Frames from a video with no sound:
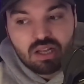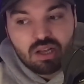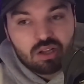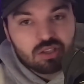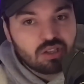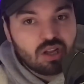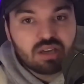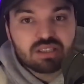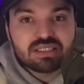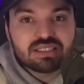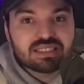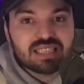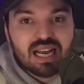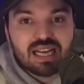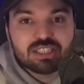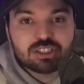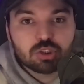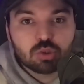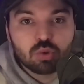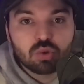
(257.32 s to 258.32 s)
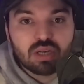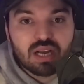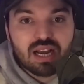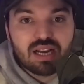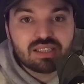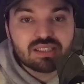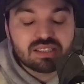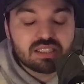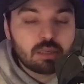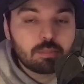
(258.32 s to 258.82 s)
a lot of these high school
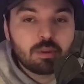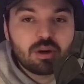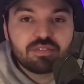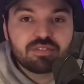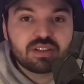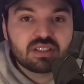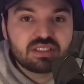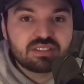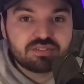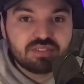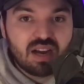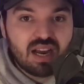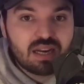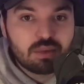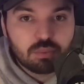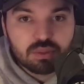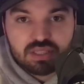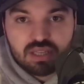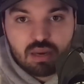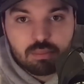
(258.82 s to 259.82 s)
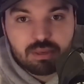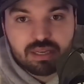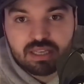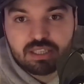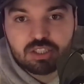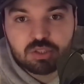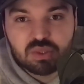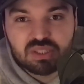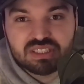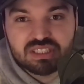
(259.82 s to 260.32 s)
guys, they're perfectly fine with coming
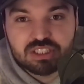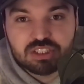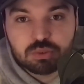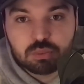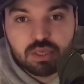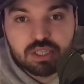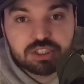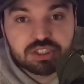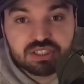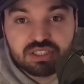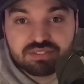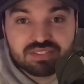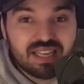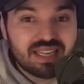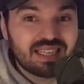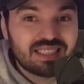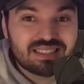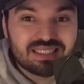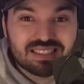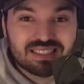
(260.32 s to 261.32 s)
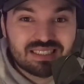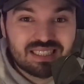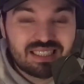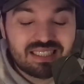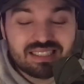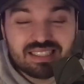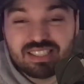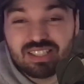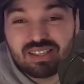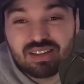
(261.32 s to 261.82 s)
into a situation if they get to sit a
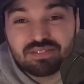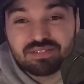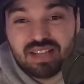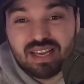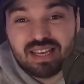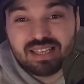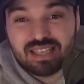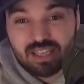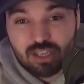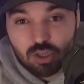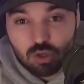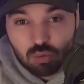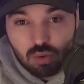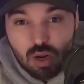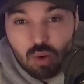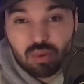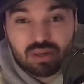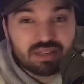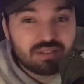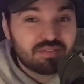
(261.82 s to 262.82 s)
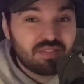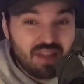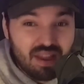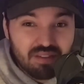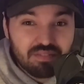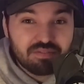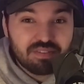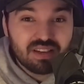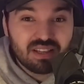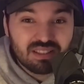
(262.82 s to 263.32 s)
year, if they can grow, and if they
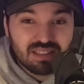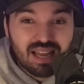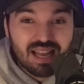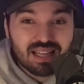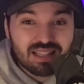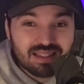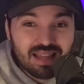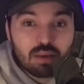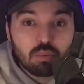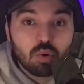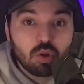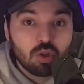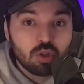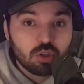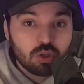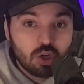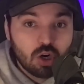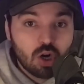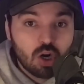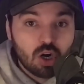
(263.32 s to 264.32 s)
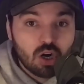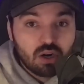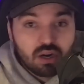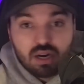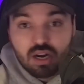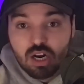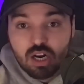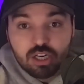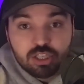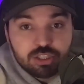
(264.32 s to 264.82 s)
feel like they will learn
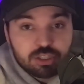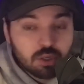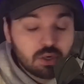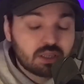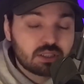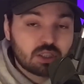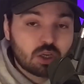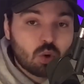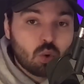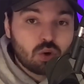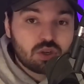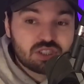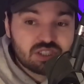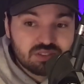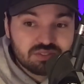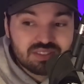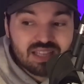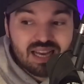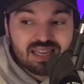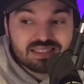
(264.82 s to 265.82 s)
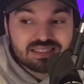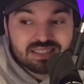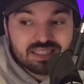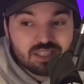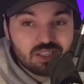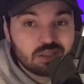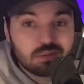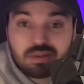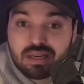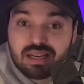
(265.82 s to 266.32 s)
during the course of that
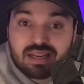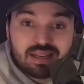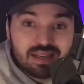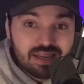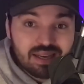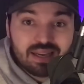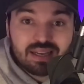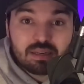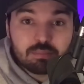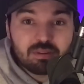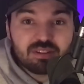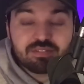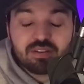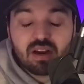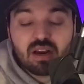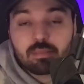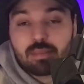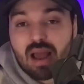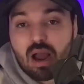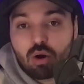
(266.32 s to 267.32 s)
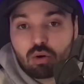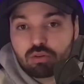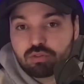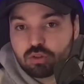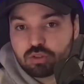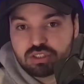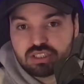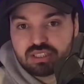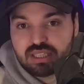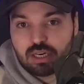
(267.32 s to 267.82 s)
year, it can be very
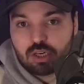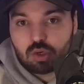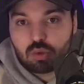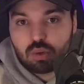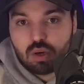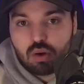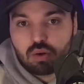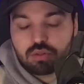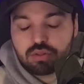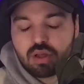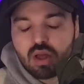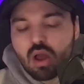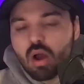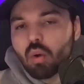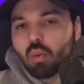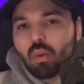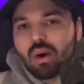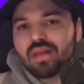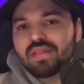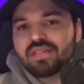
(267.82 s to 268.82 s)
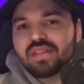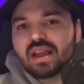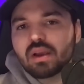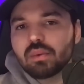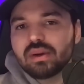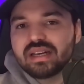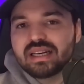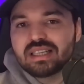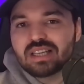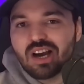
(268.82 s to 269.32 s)
powerful to their growth. One thing
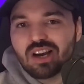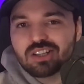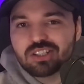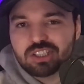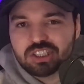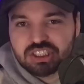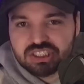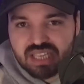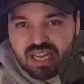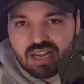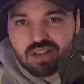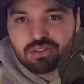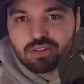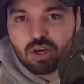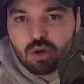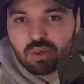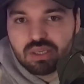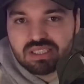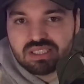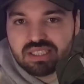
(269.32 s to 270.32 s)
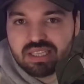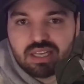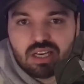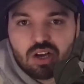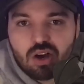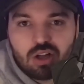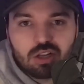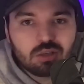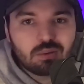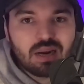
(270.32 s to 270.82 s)
we need to understand, though, is that
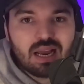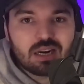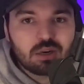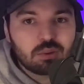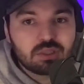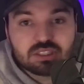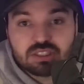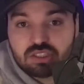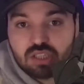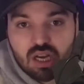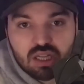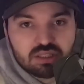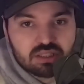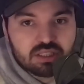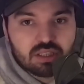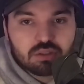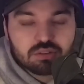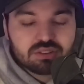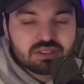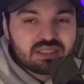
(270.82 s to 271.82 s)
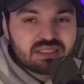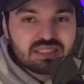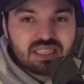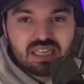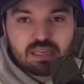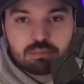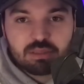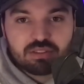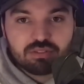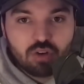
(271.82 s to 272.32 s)
Colorado is not the only
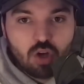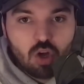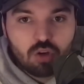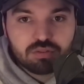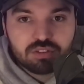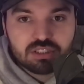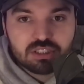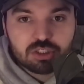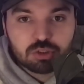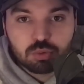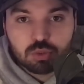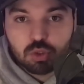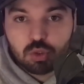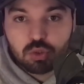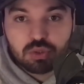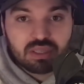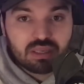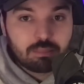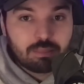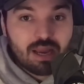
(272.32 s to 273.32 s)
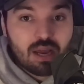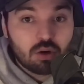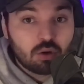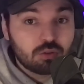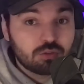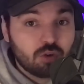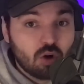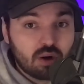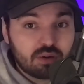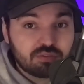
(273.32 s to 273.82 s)
team involved in this recruiting battle.
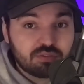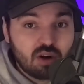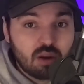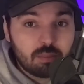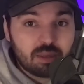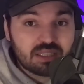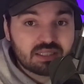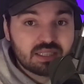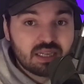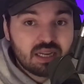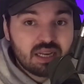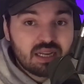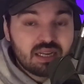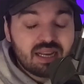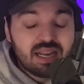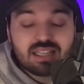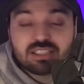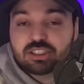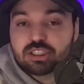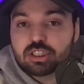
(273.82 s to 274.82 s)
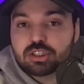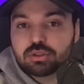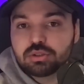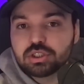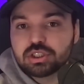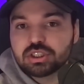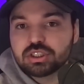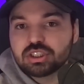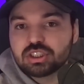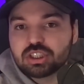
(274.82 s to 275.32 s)
Far from it.
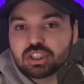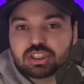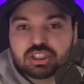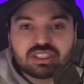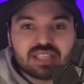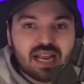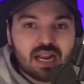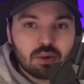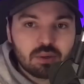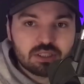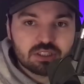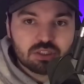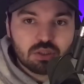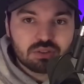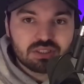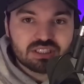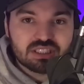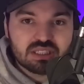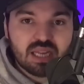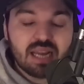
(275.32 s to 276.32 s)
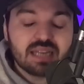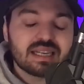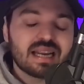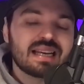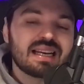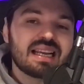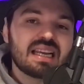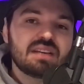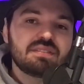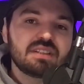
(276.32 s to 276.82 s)
Institutions such as Arizona State
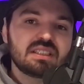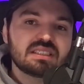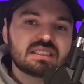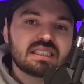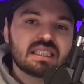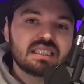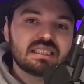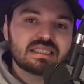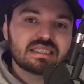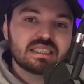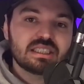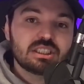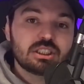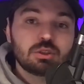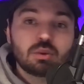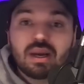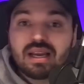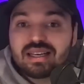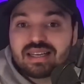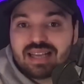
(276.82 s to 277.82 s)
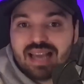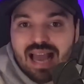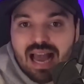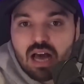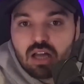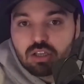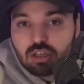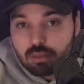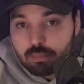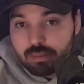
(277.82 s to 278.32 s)
and even TCU and
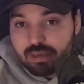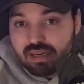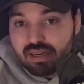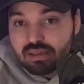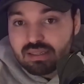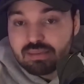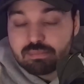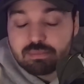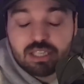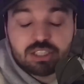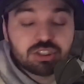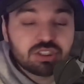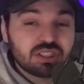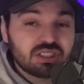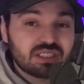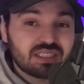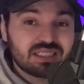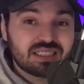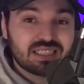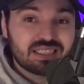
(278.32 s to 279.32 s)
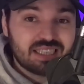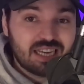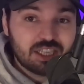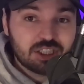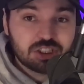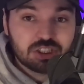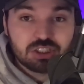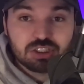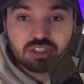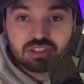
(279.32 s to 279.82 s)
Cal are being mentioned in
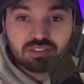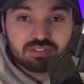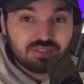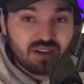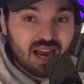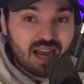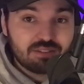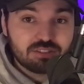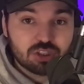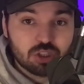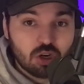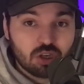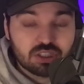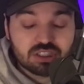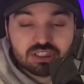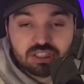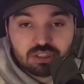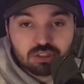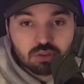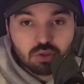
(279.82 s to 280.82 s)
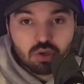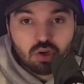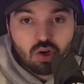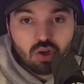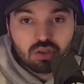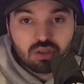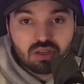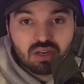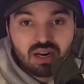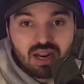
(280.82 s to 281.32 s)
connection to the five-star signal
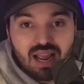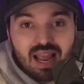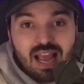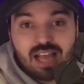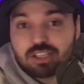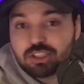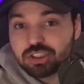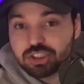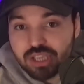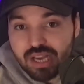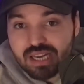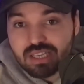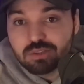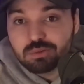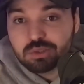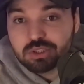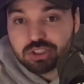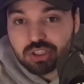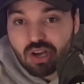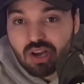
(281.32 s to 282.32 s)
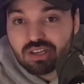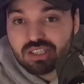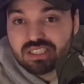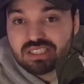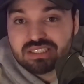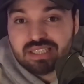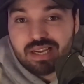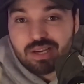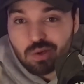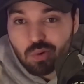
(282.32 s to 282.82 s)
caller. And Jaden Rashada
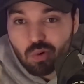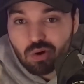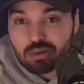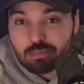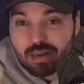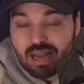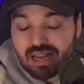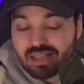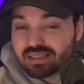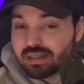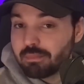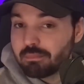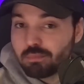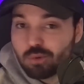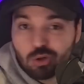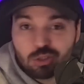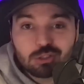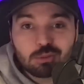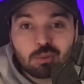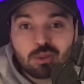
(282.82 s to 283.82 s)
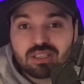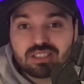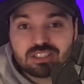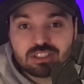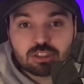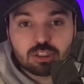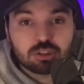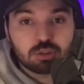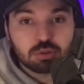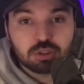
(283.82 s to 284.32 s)
is a quarterback that multiple
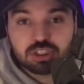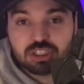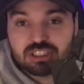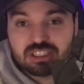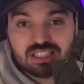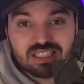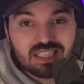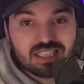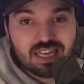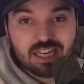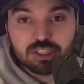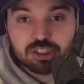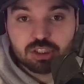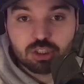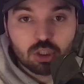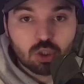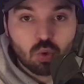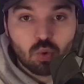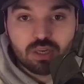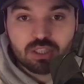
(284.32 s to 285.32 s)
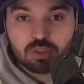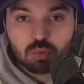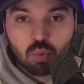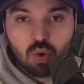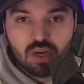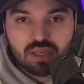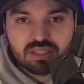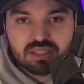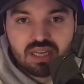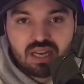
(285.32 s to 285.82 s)
institutions in the nation are going to
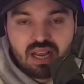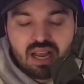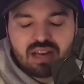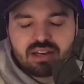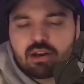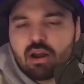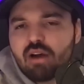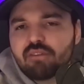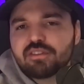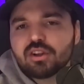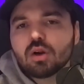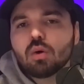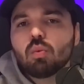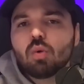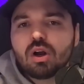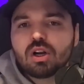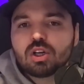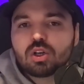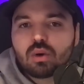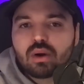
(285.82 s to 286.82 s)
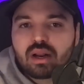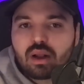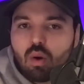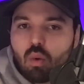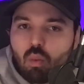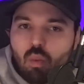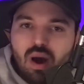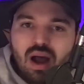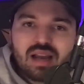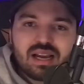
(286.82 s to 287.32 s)
want. Now, if you're wondering
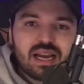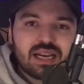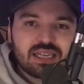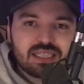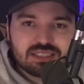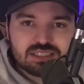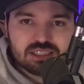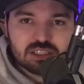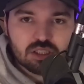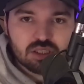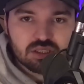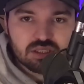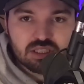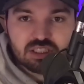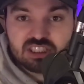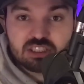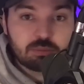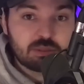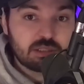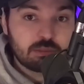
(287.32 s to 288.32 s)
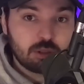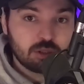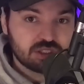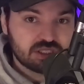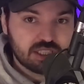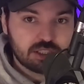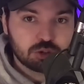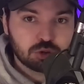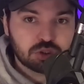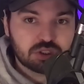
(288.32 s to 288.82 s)
why I consider this to be the most
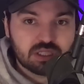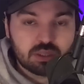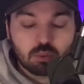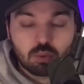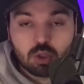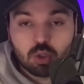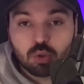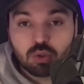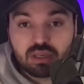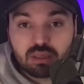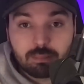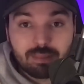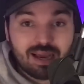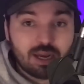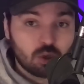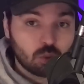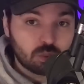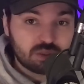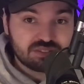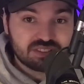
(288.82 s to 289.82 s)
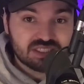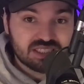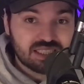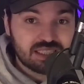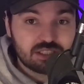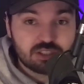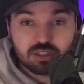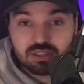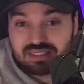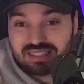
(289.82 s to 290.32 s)
interesting recruiting battle we've
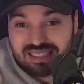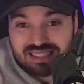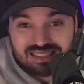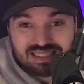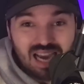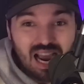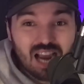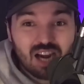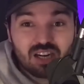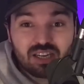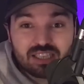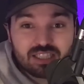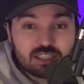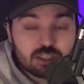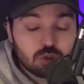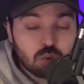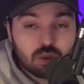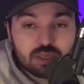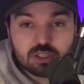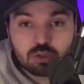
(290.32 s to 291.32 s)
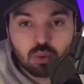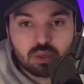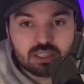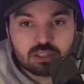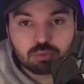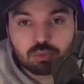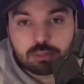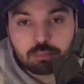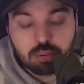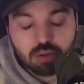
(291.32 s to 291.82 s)
seen during the entirety of the
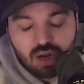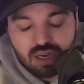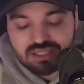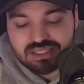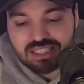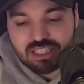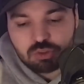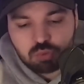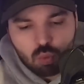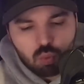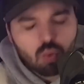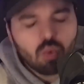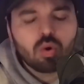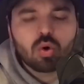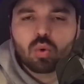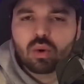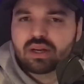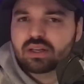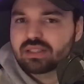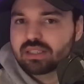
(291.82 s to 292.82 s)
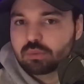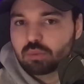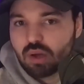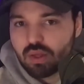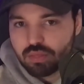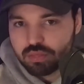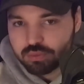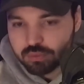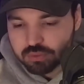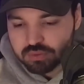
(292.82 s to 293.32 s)
2023 process, well, we'll quickly
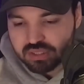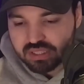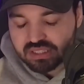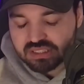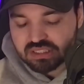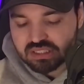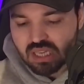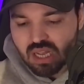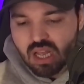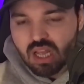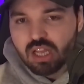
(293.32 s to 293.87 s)
run through this.